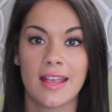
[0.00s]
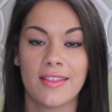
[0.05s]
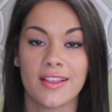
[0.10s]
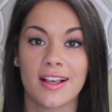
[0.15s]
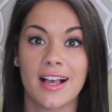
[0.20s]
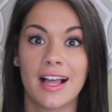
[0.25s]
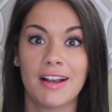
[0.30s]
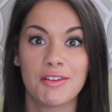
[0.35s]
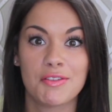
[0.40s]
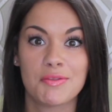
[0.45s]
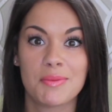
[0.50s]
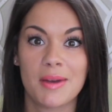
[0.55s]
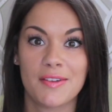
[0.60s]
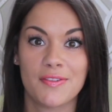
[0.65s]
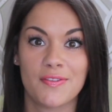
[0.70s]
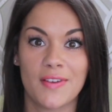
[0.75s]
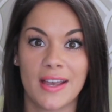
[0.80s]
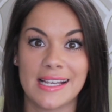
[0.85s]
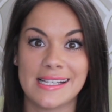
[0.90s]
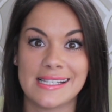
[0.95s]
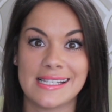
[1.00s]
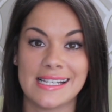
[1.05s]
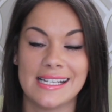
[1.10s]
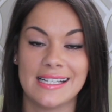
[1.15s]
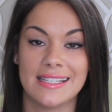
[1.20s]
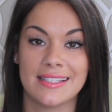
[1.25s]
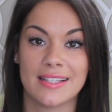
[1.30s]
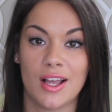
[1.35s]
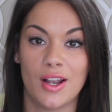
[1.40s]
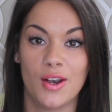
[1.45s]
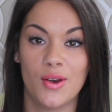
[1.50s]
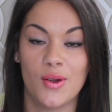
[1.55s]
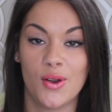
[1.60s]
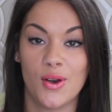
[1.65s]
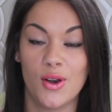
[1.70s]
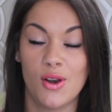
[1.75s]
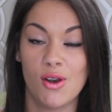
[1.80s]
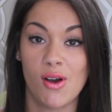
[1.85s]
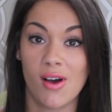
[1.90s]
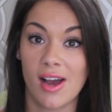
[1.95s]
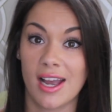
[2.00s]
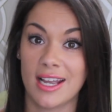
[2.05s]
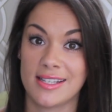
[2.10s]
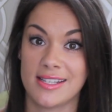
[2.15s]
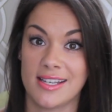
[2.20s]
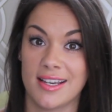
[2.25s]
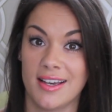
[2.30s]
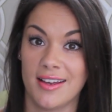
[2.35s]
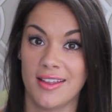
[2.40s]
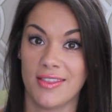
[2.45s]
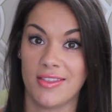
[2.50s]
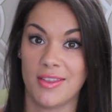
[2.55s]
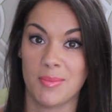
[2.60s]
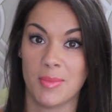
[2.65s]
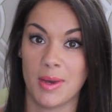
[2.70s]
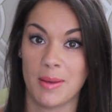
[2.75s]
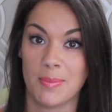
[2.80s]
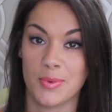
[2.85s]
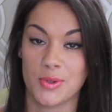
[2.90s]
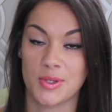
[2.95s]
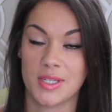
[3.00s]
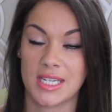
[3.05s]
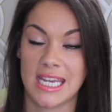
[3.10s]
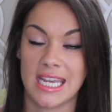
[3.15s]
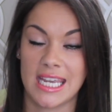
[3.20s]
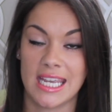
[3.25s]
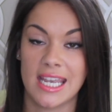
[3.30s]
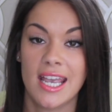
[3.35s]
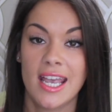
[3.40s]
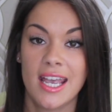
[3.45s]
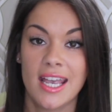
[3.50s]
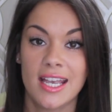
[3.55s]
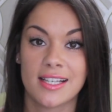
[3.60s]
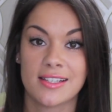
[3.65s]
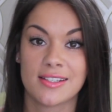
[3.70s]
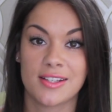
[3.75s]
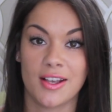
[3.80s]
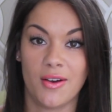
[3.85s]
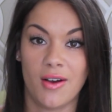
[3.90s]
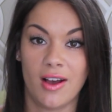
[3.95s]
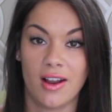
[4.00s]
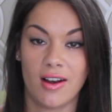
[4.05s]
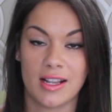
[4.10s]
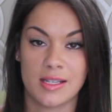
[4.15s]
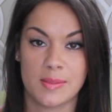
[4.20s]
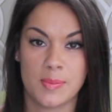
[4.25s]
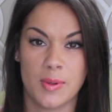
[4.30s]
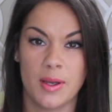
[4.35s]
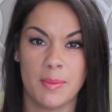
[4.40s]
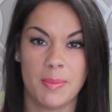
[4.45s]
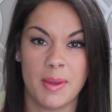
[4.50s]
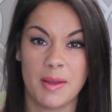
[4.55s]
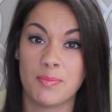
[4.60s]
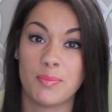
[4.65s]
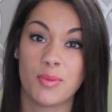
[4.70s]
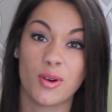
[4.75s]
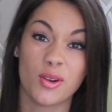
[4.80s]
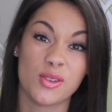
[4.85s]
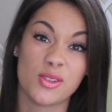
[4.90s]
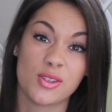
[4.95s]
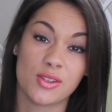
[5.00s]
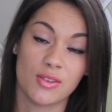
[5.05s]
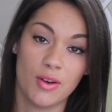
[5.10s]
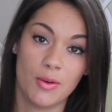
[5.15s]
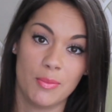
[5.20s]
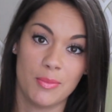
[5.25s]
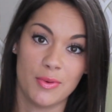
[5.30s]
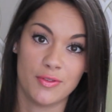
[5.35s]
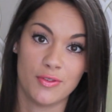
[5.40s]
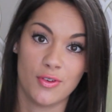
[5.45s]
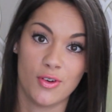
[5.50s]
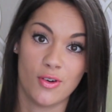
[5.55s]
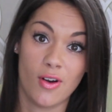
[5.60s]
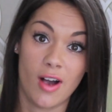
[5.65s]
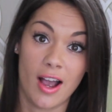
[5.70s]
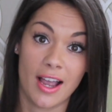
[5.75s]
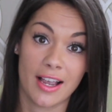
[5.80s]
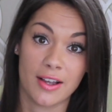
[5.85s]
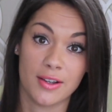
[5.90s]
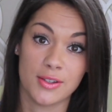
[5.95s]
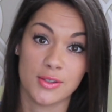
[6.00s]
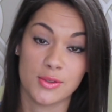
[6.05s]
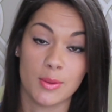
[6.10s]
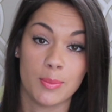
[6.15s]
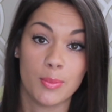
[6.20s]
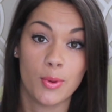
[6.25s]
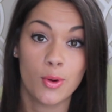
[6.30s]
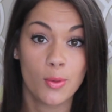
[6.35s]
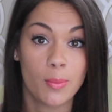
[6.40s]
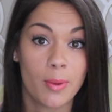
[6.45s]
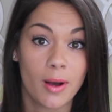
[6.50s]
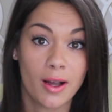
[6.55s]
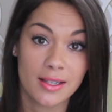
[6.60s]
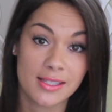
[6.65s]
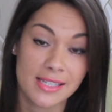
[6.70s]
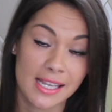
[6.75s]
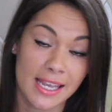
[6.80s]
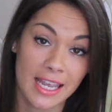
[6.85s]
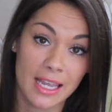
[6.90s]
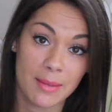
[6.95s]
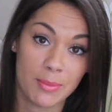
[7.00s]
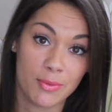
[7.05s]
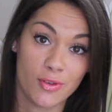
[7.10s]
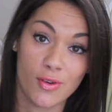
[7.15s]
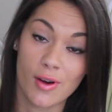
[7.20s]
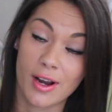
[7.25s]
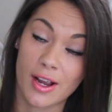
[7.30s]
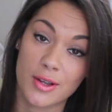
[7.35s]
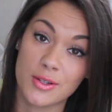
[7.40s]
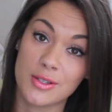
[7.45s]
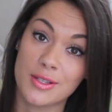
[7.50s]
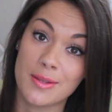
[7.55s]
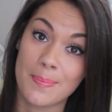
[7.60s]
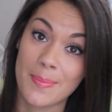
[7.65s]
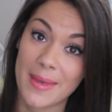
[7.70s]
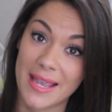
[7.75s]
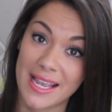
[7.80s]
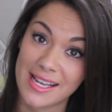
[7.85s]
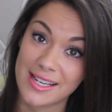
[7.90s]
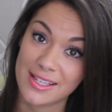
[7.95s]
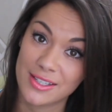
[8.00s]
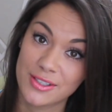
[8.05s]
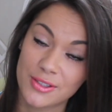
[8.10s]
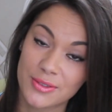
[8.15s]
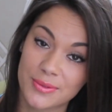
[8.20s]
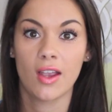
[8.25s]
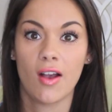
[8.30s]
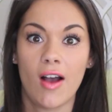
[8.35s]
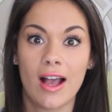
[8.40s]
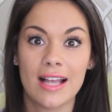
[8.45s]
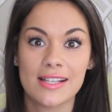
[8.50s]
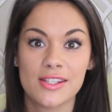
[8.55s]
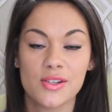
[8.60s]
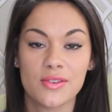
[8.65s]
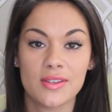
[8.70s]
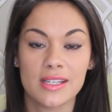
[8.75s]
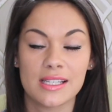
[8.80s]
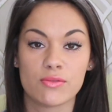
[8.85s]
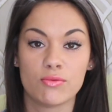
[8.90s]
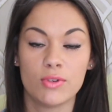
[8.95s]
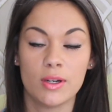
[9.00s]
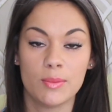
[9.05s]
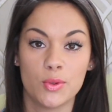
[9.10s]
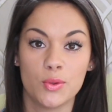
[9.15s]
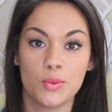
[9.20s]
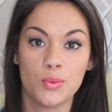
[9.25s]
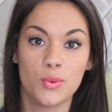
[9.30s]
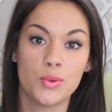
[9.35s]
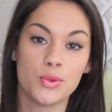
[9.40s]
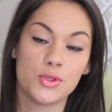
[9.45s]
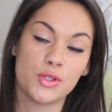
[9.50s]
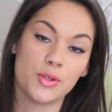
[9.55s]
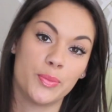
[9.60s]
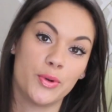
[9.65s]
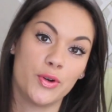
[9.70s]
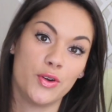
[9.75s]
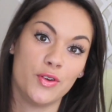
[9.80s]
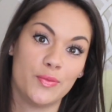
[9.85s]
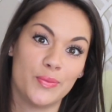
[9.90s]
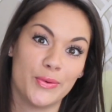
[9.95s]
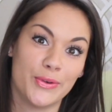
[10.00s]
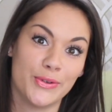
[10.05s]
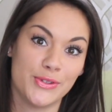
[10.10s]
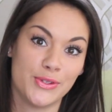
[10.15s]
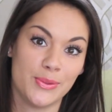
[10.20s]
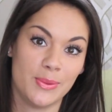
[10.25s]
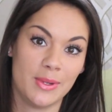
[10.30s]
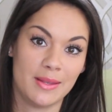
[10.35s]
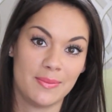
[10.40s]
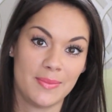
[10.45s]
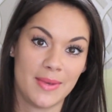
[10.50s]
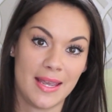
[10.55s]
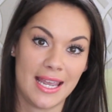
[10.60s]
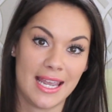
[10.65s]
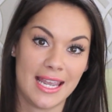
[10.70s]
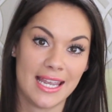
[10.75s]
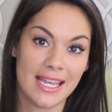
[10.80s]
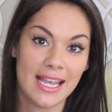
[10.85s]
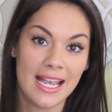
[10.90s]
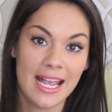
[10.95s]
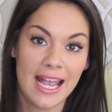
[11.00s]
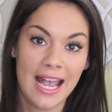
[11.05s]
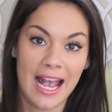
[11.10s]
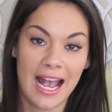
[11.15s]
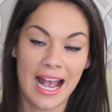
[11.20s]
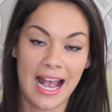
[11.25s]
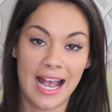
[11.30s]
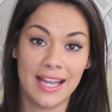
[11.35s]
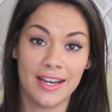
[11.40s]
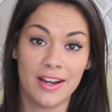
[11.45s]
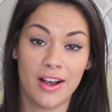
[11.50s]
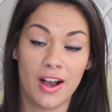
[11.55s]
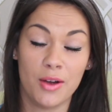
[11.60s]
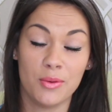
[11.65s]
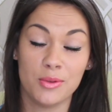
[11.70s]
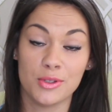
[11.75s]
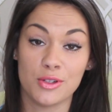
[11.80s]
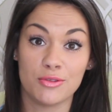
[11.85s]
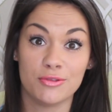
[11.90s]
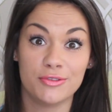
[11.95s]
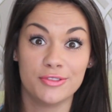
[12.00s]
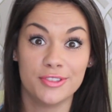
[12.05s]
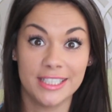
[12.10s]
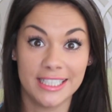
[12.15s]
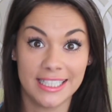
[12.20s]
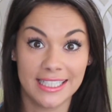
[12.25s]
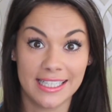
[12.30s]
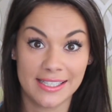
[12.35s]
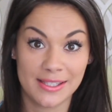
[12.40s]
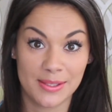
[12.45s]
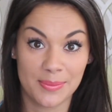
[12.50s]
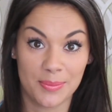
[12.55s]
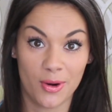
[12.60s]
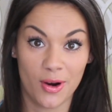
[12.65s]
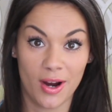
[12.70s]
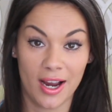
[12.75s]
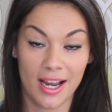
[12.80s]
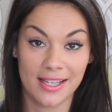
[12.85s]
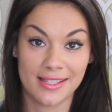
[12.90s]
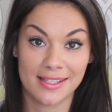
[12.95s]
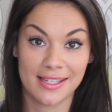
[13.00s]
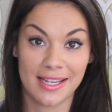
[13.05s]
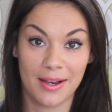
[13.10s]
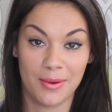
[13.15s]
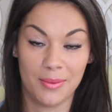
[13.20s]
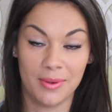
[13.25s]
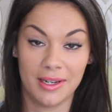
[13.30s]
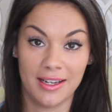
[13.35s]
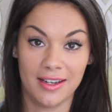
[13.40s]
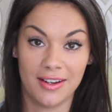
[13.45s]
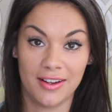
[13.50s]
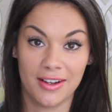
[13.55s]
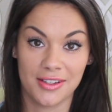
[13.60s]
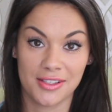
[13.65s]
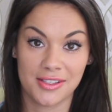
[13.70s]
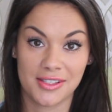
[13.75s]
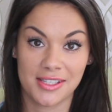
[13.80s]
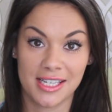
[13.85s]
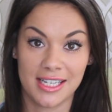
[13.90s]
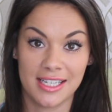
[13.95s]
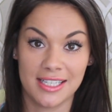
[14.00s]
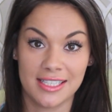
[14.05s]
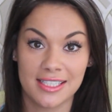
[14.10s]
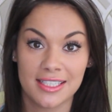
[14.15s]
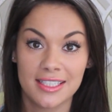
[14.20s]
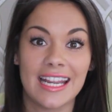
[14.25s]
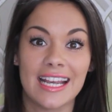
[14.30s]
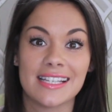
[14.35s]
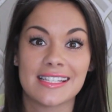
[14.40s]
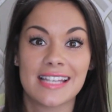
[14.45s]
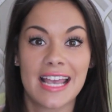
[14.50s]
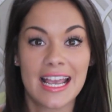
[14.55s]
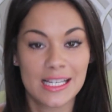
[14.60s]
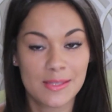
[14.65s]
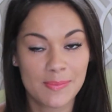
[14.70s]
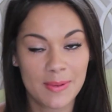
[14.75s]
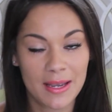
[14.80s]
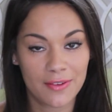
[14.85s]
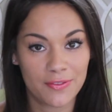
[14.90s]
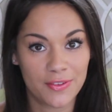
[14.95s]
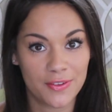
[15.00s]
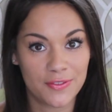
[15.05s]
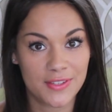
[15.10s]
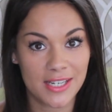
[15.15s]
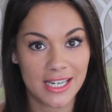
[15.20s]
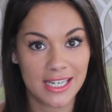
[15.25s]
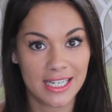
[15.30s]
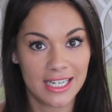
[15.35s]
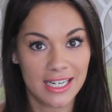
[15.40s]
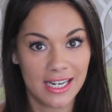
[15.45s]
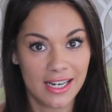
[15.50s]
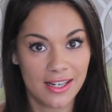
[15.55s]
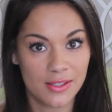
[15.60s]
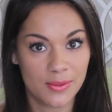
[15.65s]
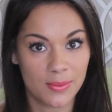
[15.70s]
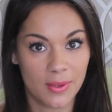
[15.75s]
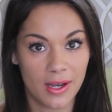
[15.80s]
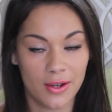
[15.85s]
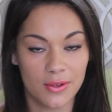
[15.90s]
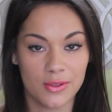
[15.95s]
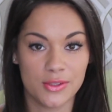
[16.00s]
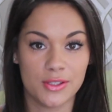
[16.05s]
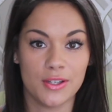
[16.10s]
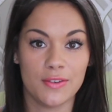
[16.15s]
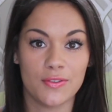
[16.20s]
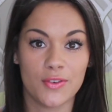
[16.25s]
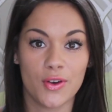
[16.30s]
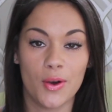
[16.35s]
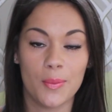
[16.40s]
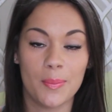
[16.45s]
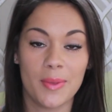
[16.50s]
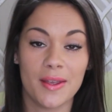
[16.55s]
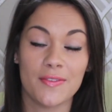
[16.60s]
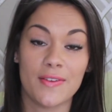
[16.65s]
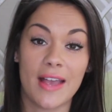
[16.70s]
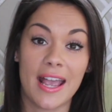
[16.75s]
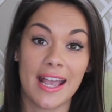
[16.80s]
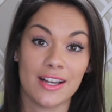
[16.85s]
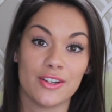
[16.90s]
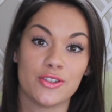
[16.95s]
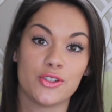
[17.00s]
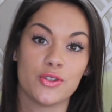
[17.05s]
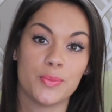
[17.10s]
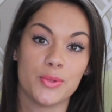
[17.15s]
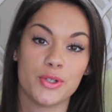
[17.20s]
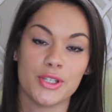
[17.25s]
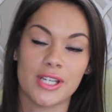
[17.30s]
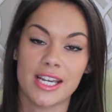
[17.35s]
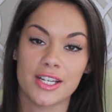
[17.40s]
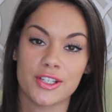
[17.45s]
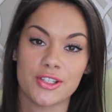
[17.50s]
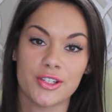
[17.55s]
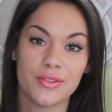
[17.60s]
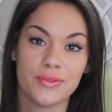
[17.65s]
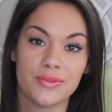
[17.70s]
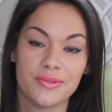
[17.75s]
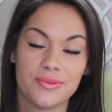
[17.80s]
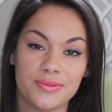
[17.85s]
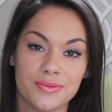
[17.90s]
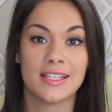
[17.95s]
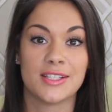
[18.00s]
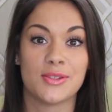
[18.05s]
The colour of my face is a lot lighter than my body, so I like to put a bit of bronzer on before I go to a pool party, before I go to the beach. I took this Rimmel waterproof bronzer with me and I was really surprised how well it lasted. It has SPF 15 in it as well, so you've got a bit of extra protection.